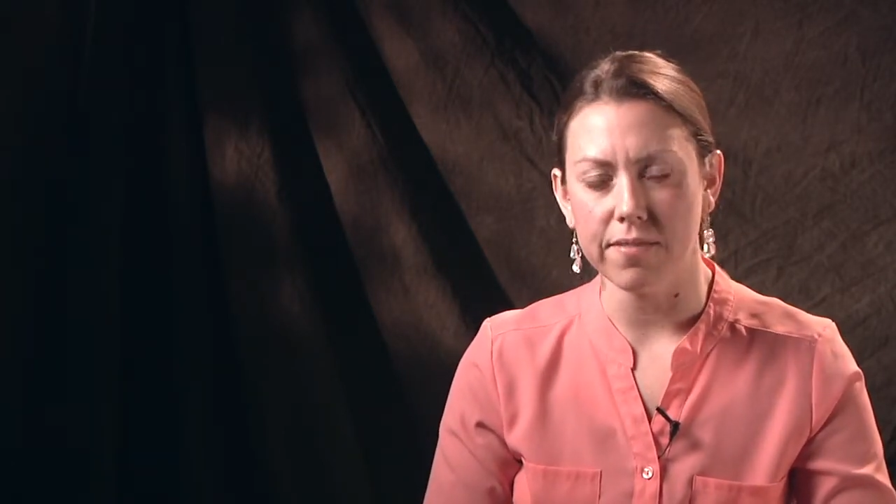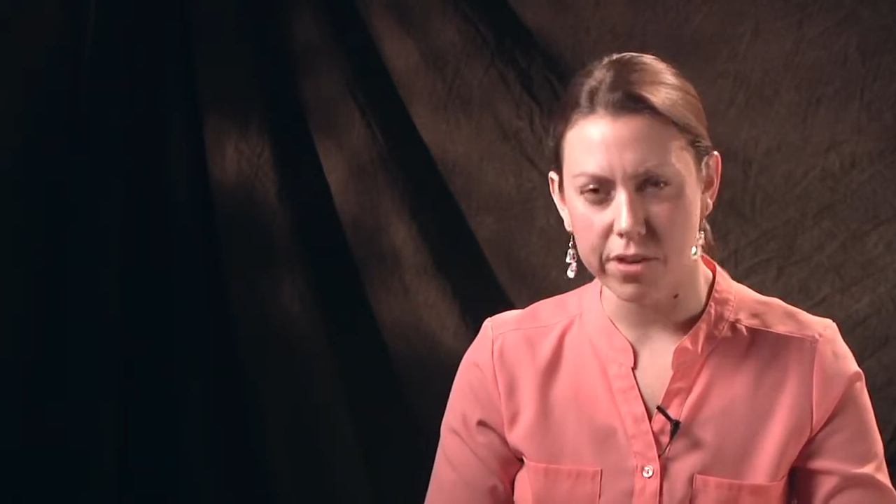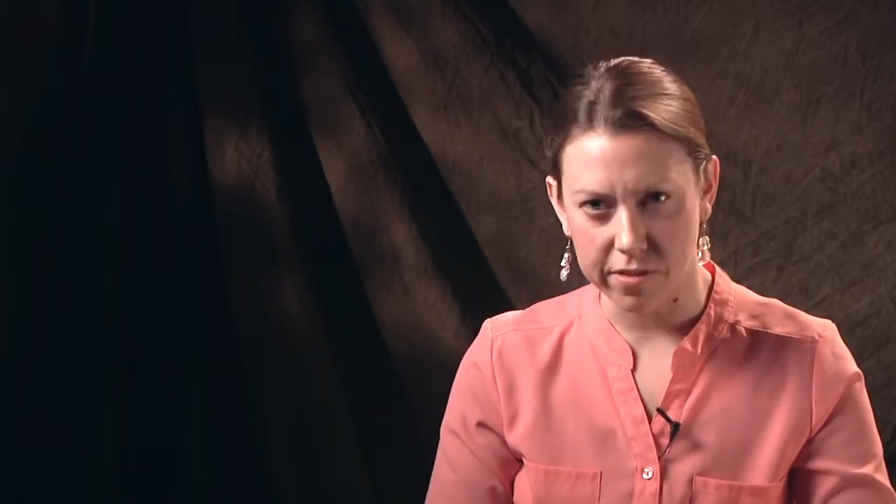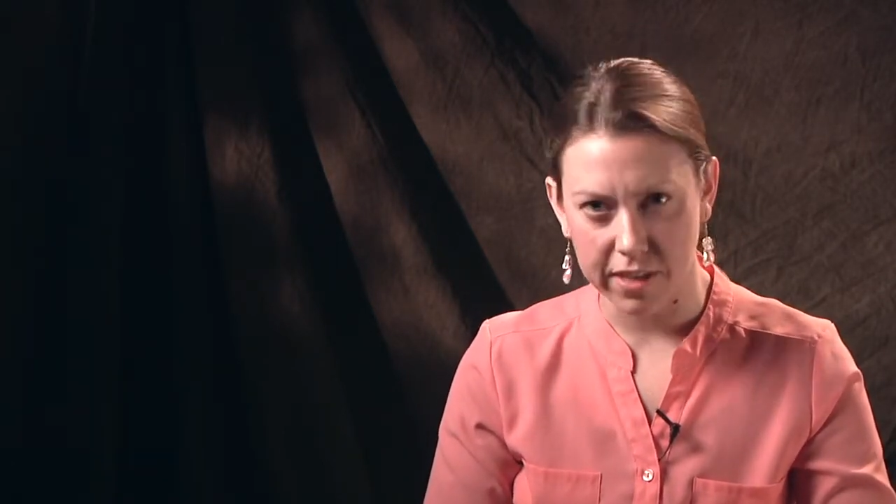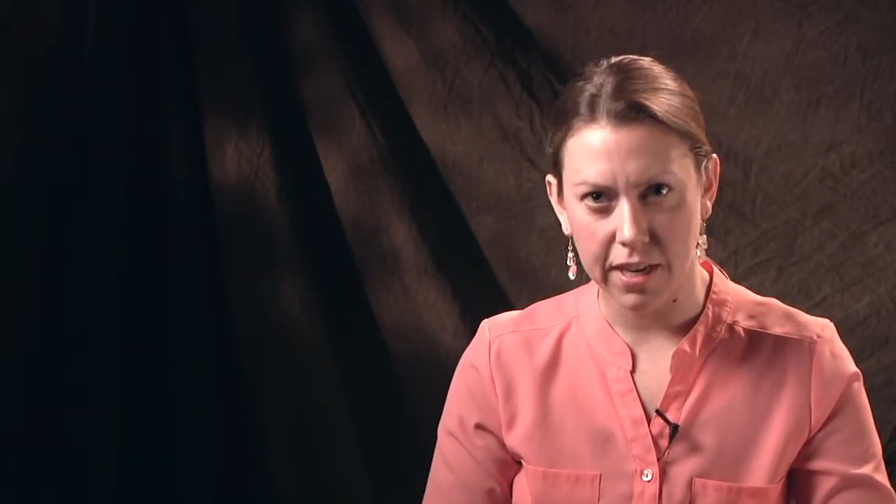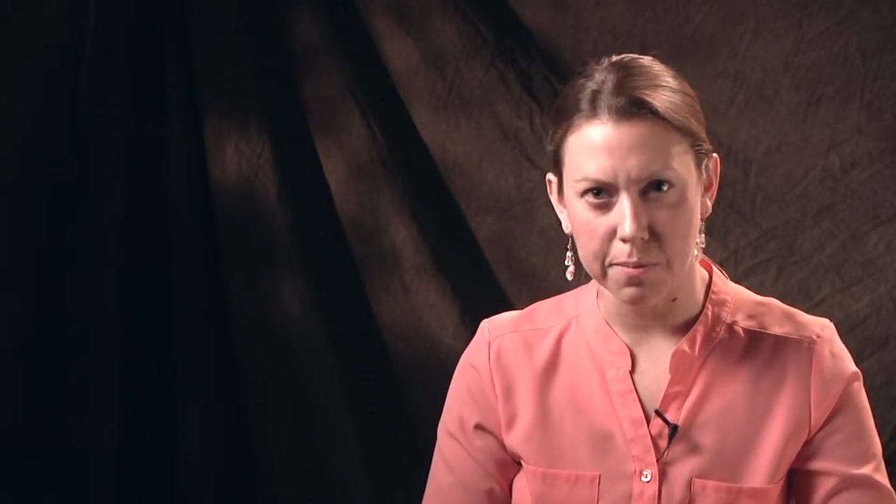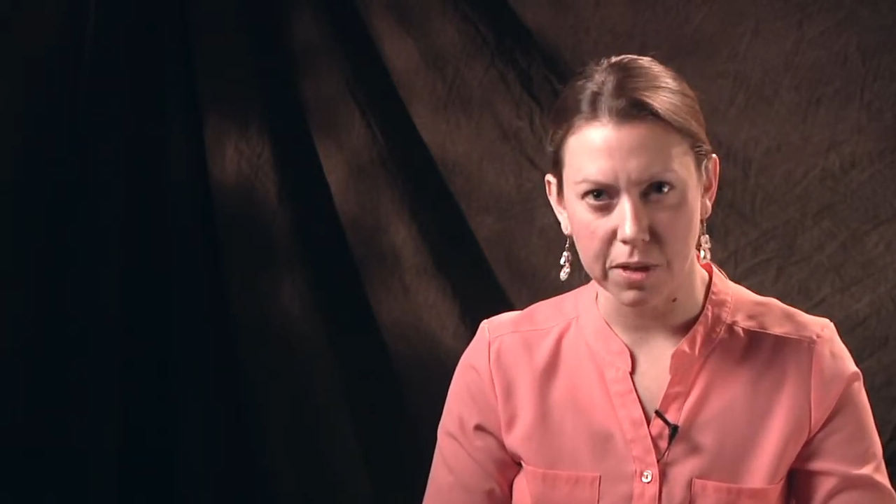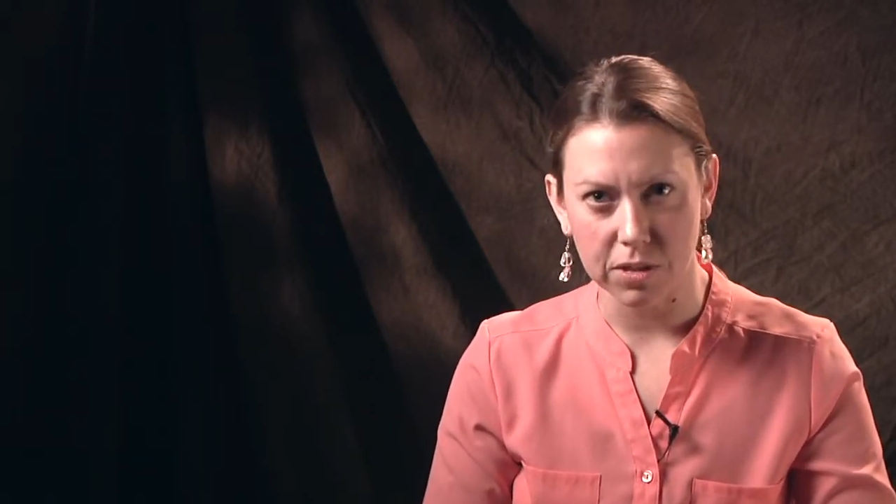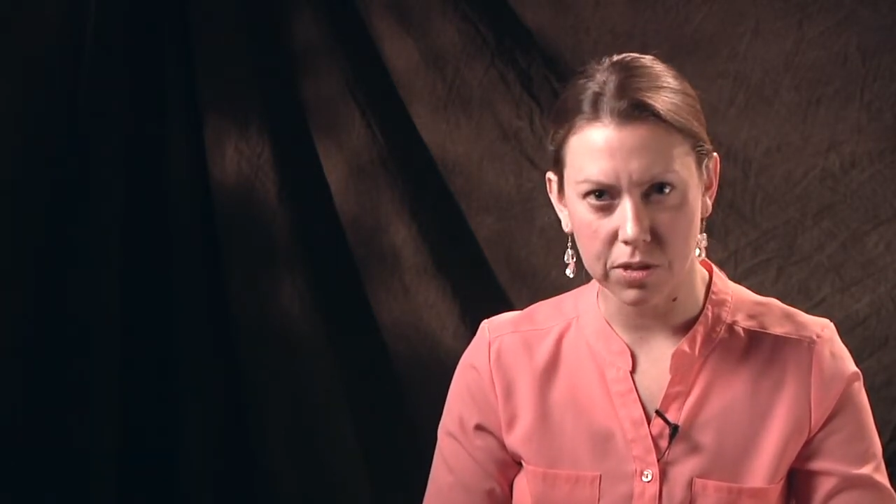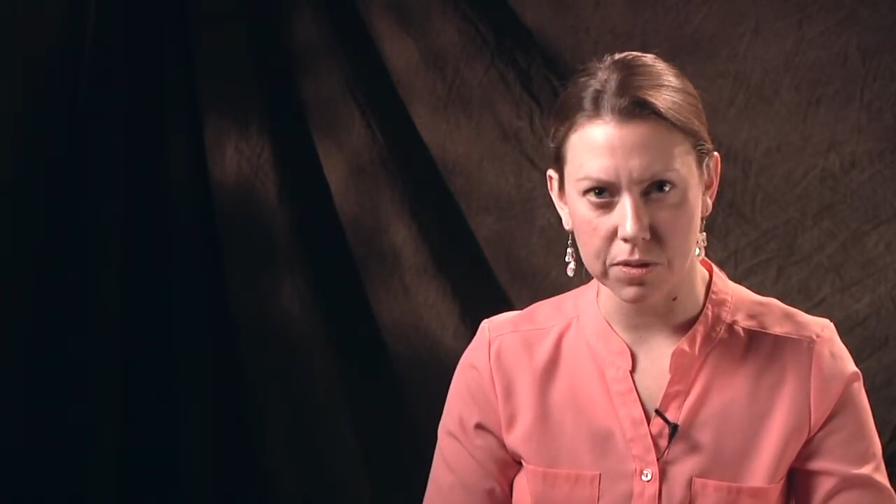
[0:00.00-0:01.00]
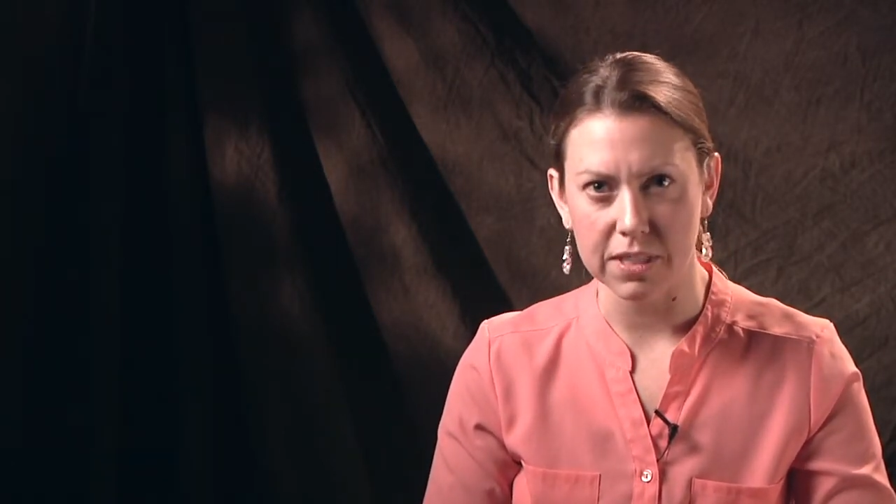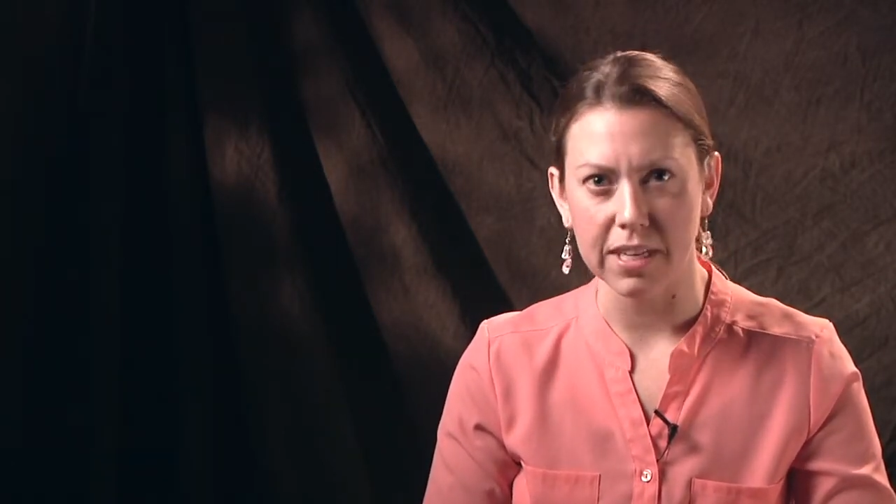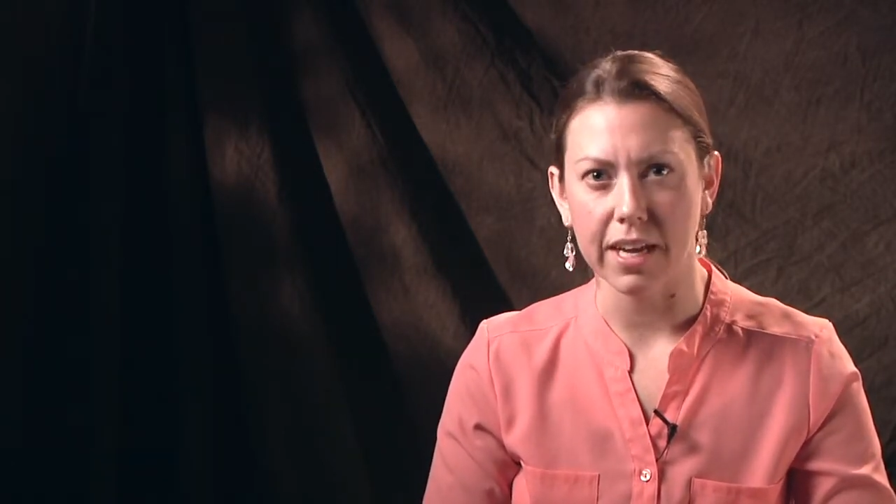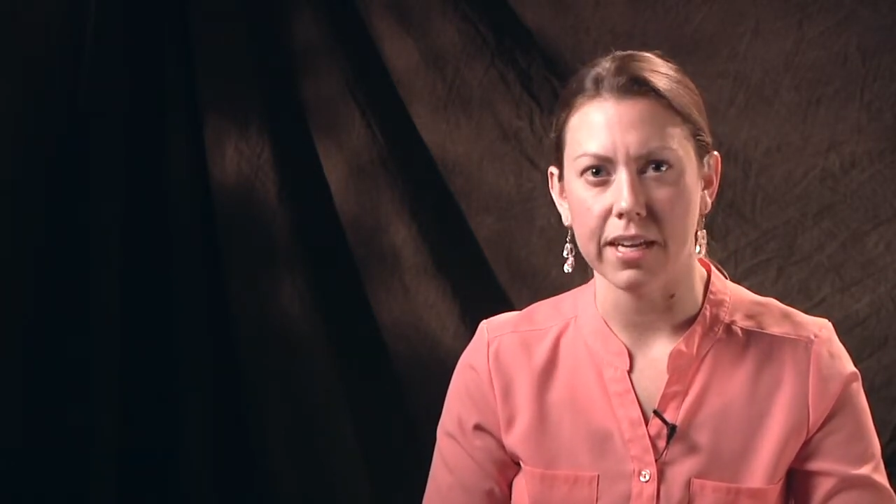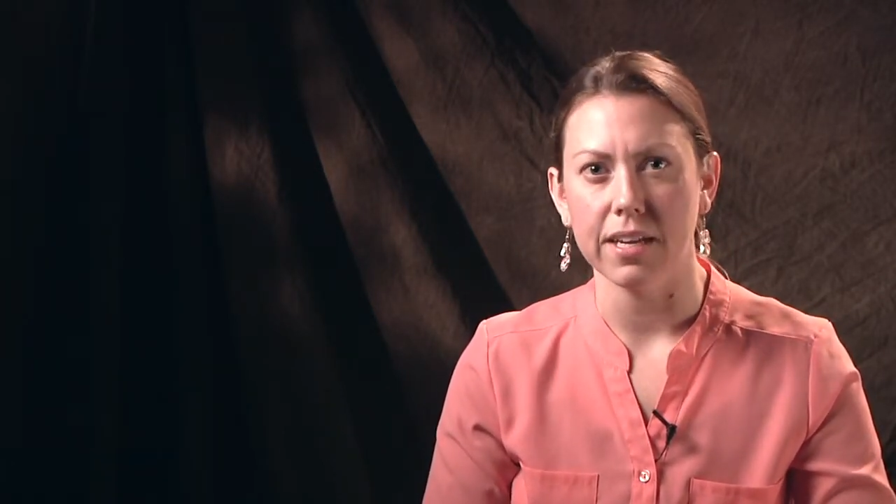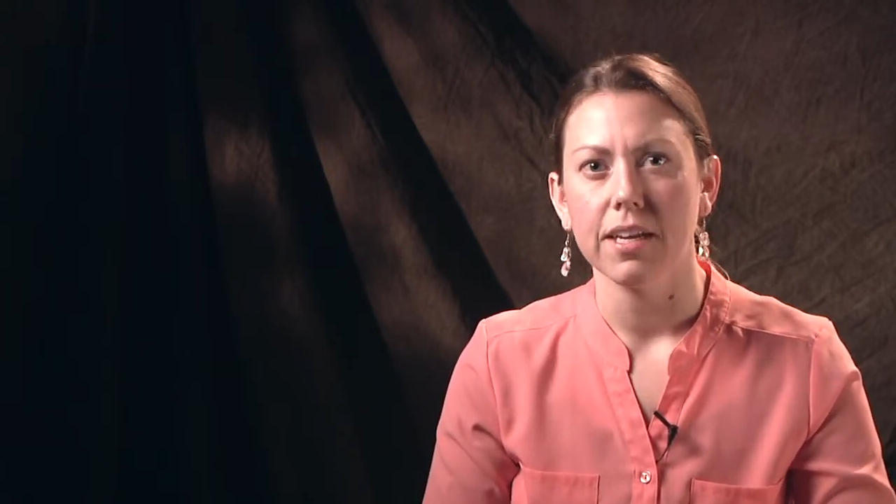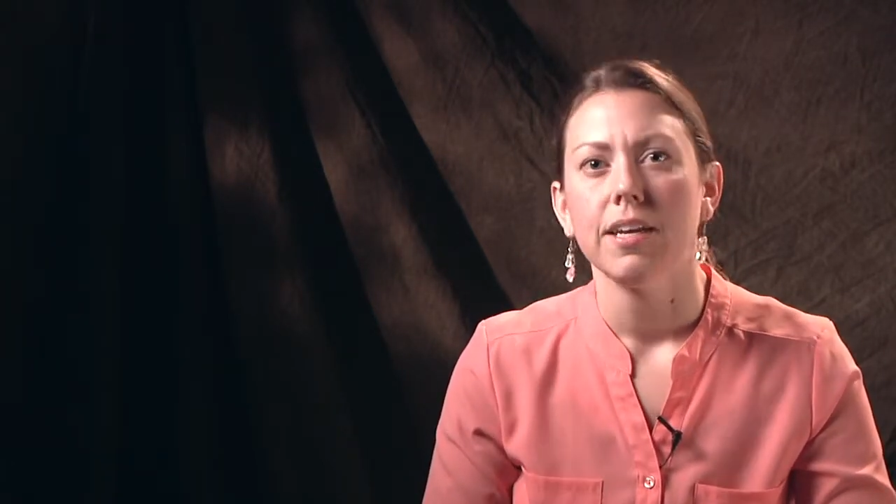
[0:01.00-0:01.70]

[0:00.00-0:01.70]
they're thinking about suicide,